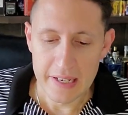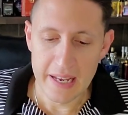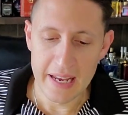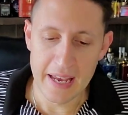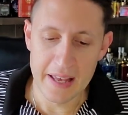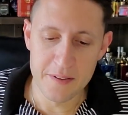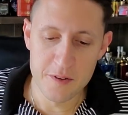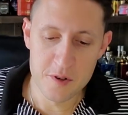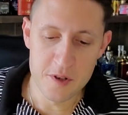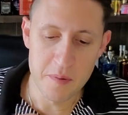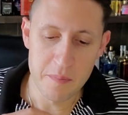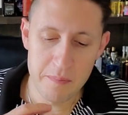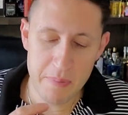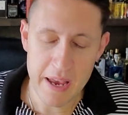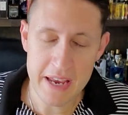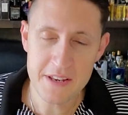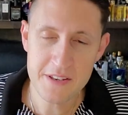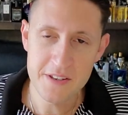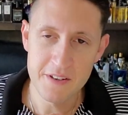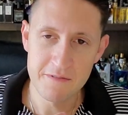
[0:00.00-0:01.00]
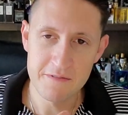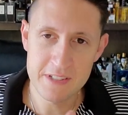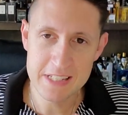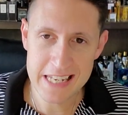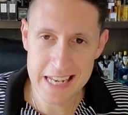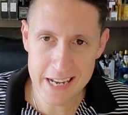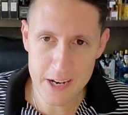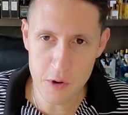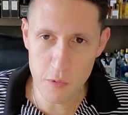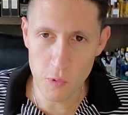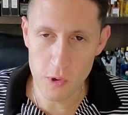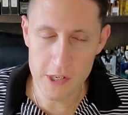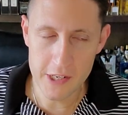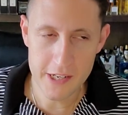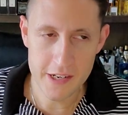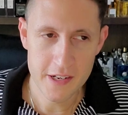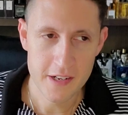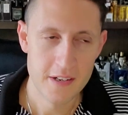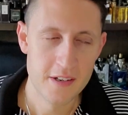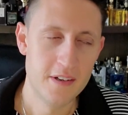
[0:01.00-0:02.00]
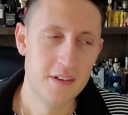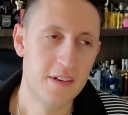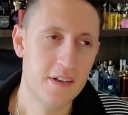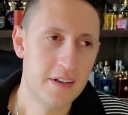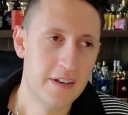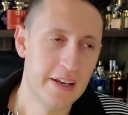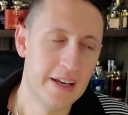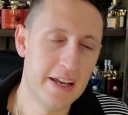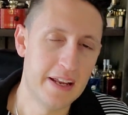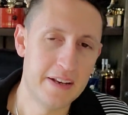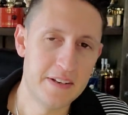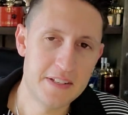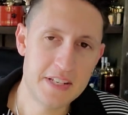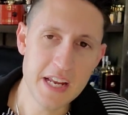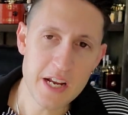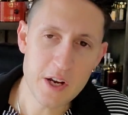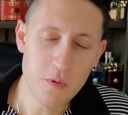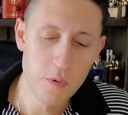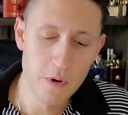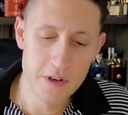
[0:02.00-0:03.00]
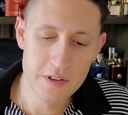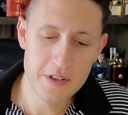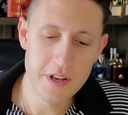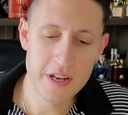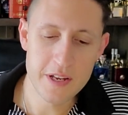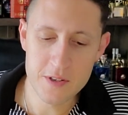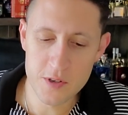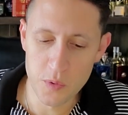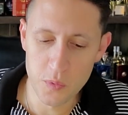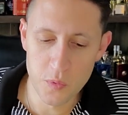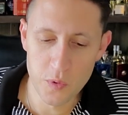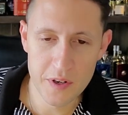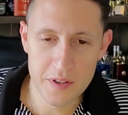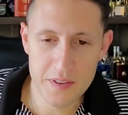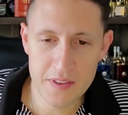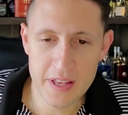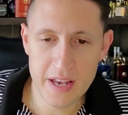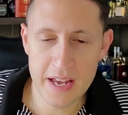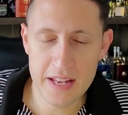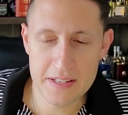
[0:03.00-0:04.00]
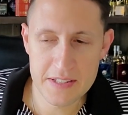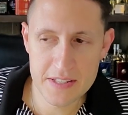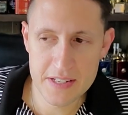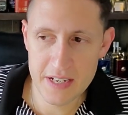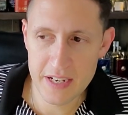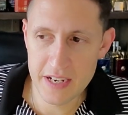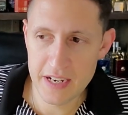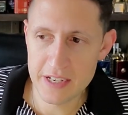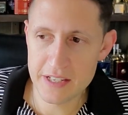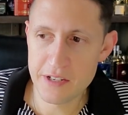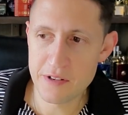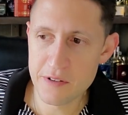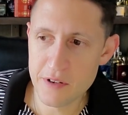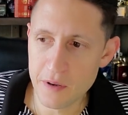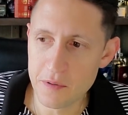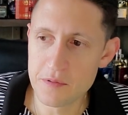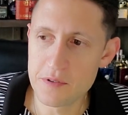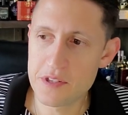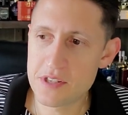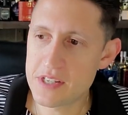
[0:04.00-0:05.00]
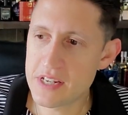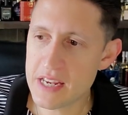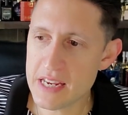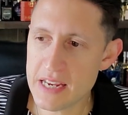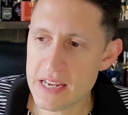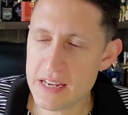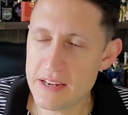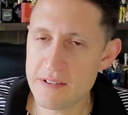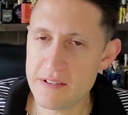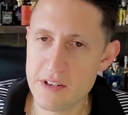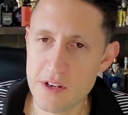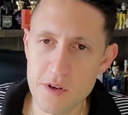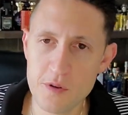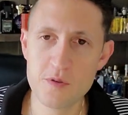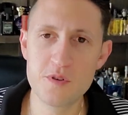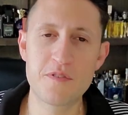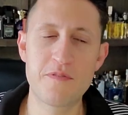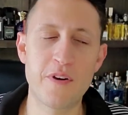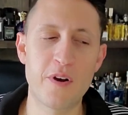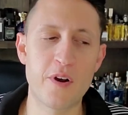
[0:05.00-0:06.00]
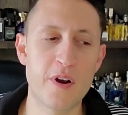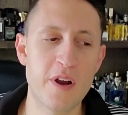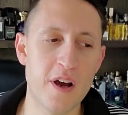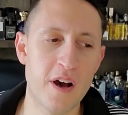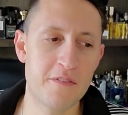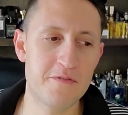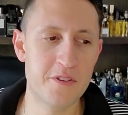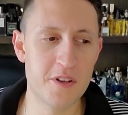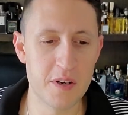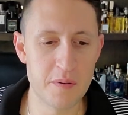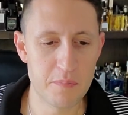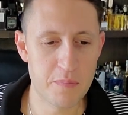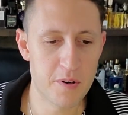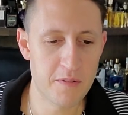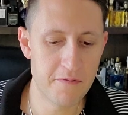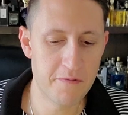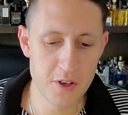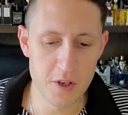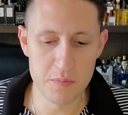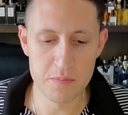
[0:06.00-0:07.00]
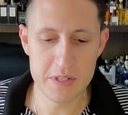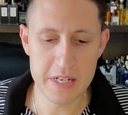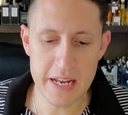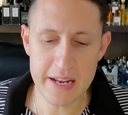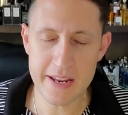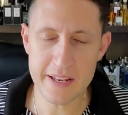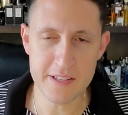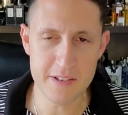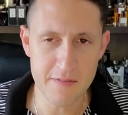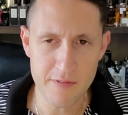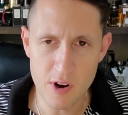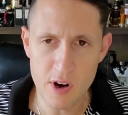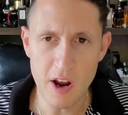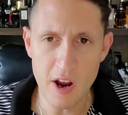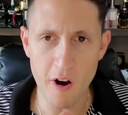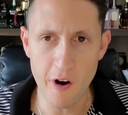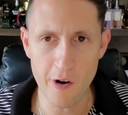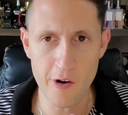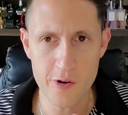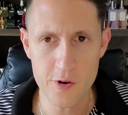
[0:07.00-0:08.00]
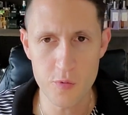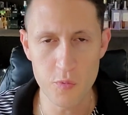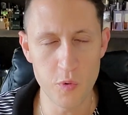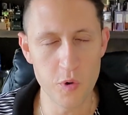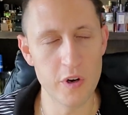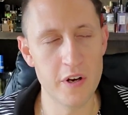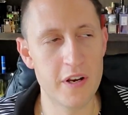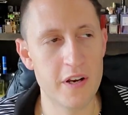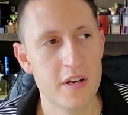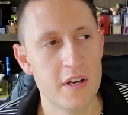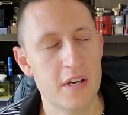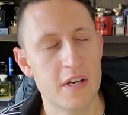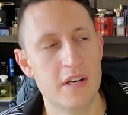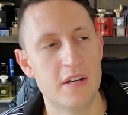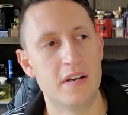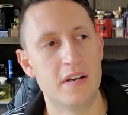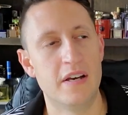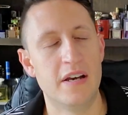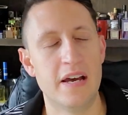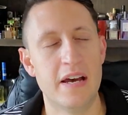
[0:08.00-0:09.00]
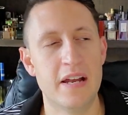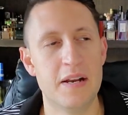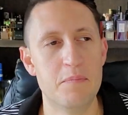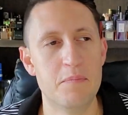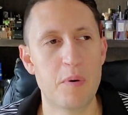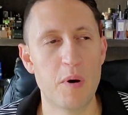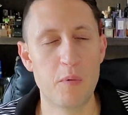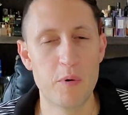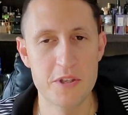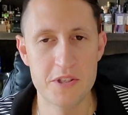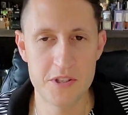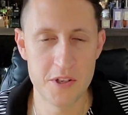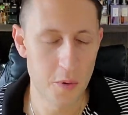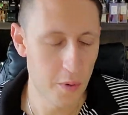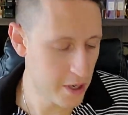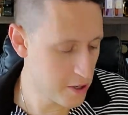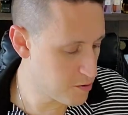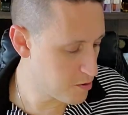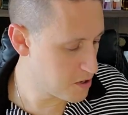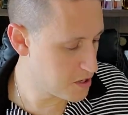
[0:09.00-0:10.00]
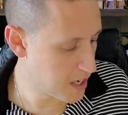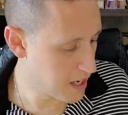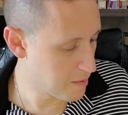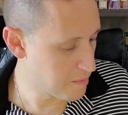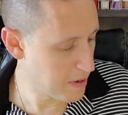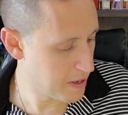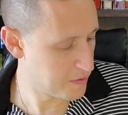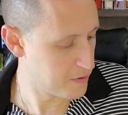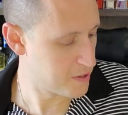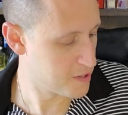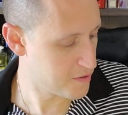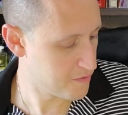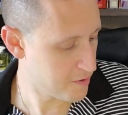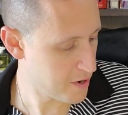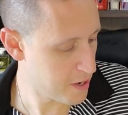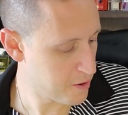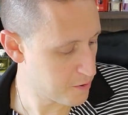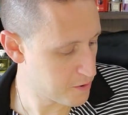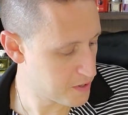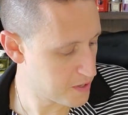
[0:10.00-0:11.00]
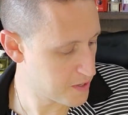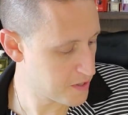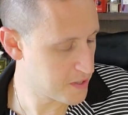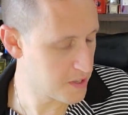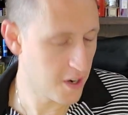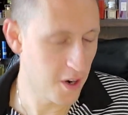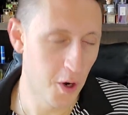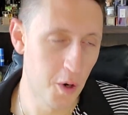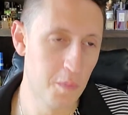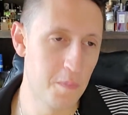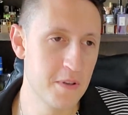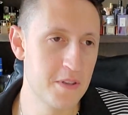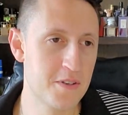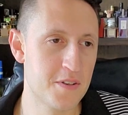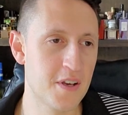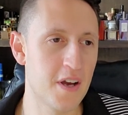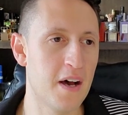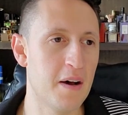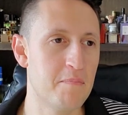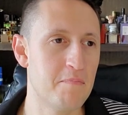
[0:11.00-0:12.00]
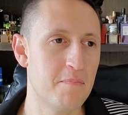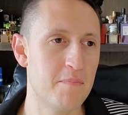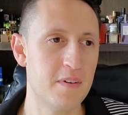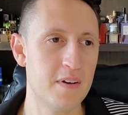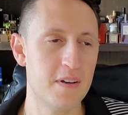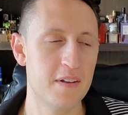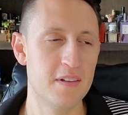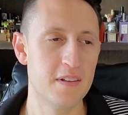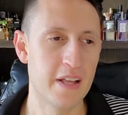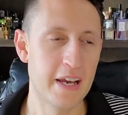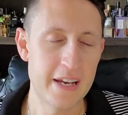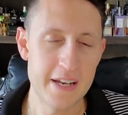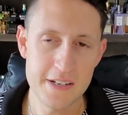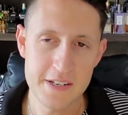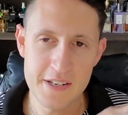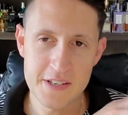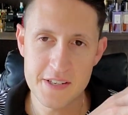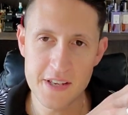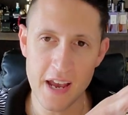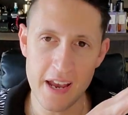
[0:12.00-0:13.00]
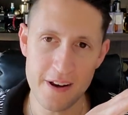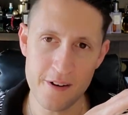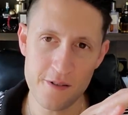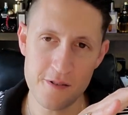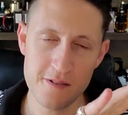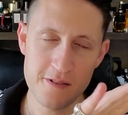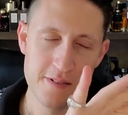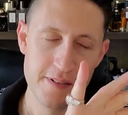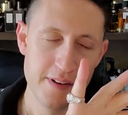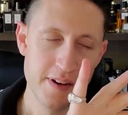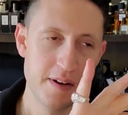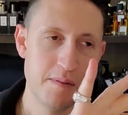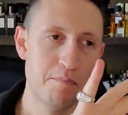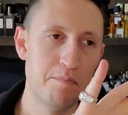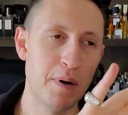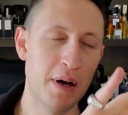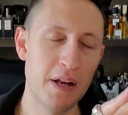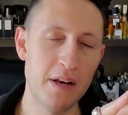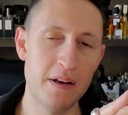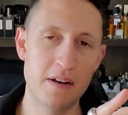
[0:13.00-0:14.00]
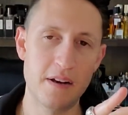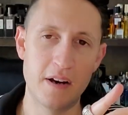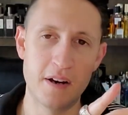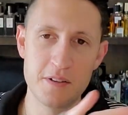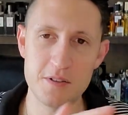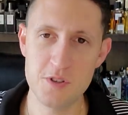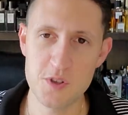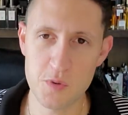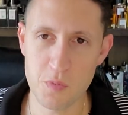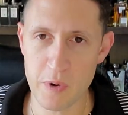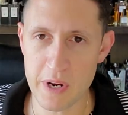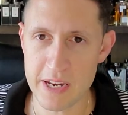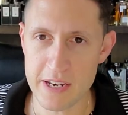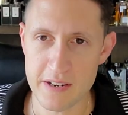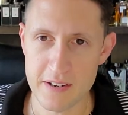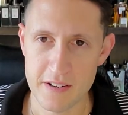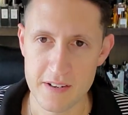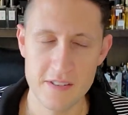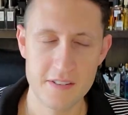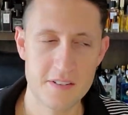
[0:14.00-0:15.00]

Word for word: And there's a base of teak wood. And teak wood is a wood that uh, you don't see used very often in perfume. Teak is a very hard wood. And But what's so interesting about this fragrance is it opens up like a designer, but unsweet.